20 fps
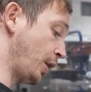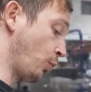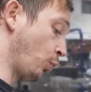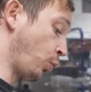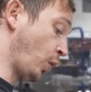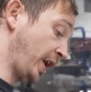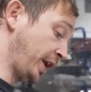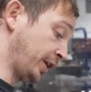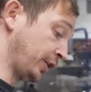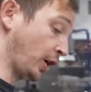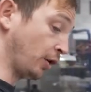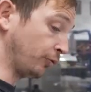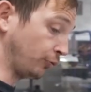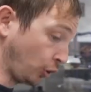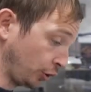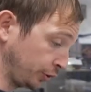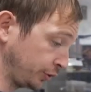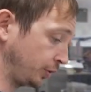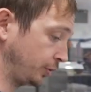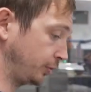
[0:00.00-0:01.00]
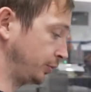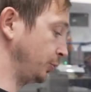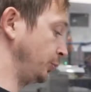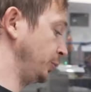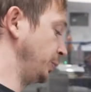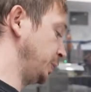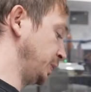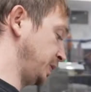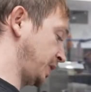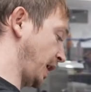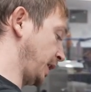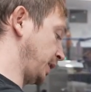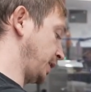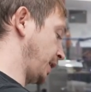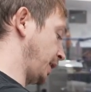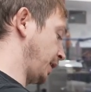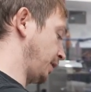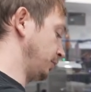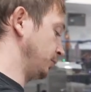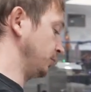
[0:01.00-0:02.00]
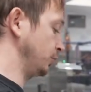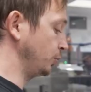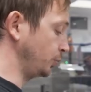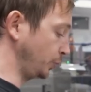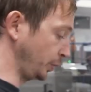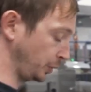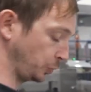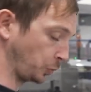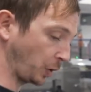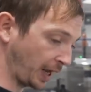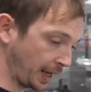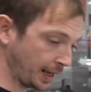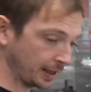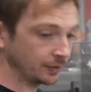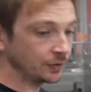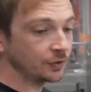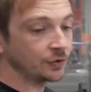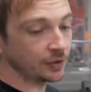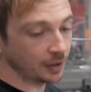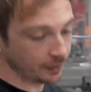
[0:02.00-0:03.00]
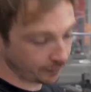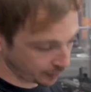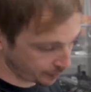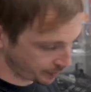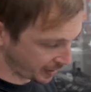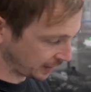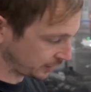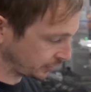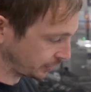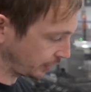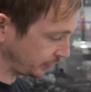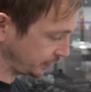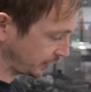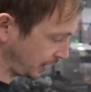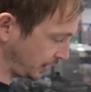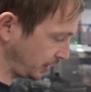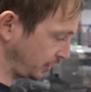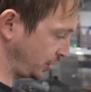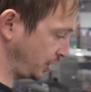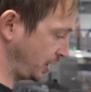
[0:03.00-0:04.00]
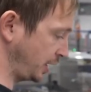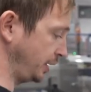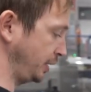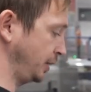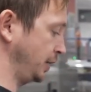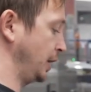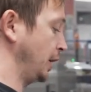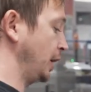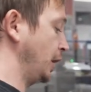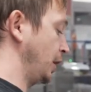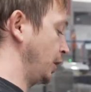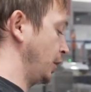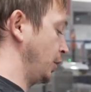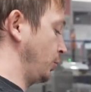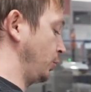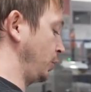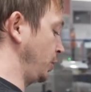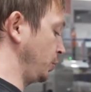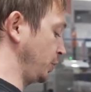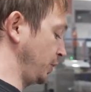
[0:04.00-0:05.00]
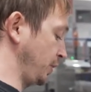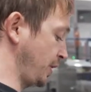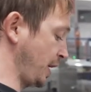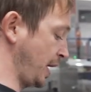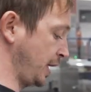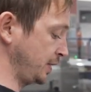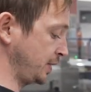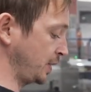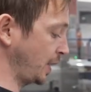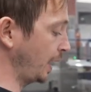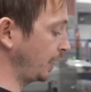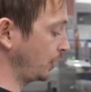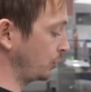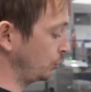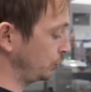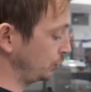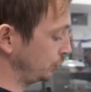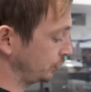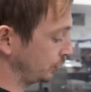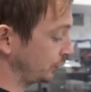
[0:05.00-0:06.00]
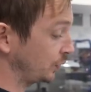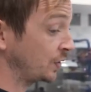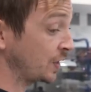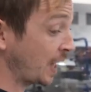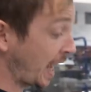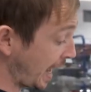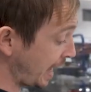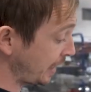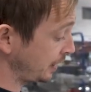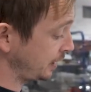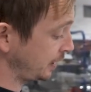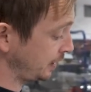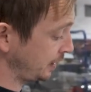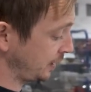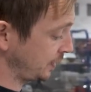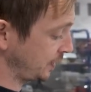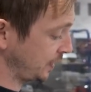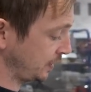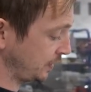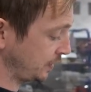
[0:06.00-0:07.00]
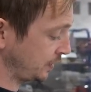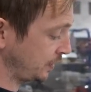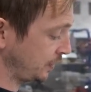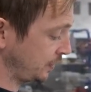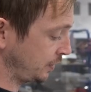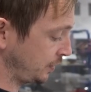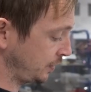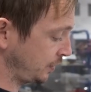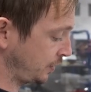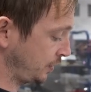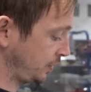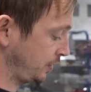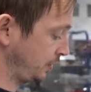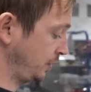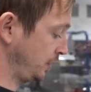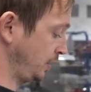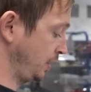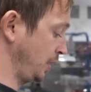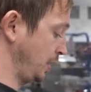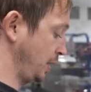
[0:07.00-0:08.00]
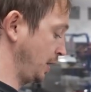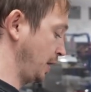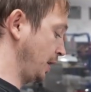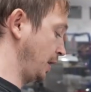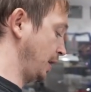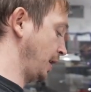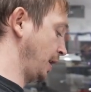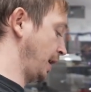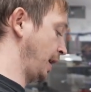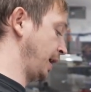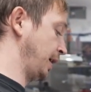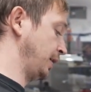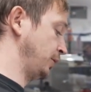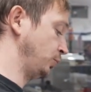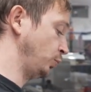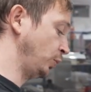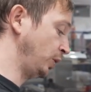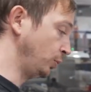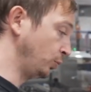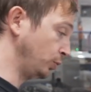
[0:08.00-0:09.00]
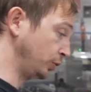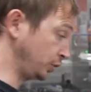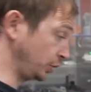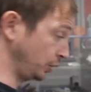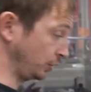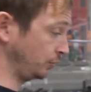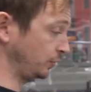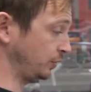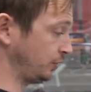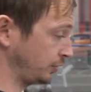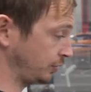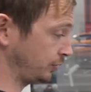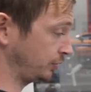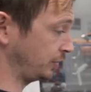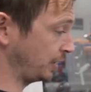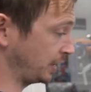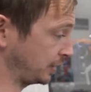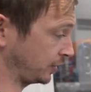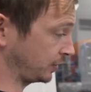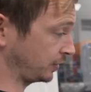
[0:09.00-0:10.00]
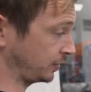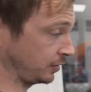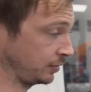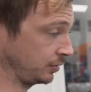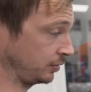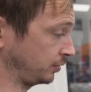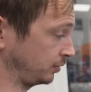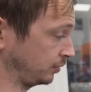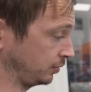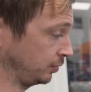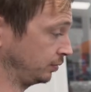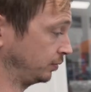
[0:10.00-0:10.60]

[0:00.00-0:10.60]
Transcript: weighing our rod. So we would take it, we'd weigh it, see if it matched our data sheet. We would then take all 10 in this instance, and we would use this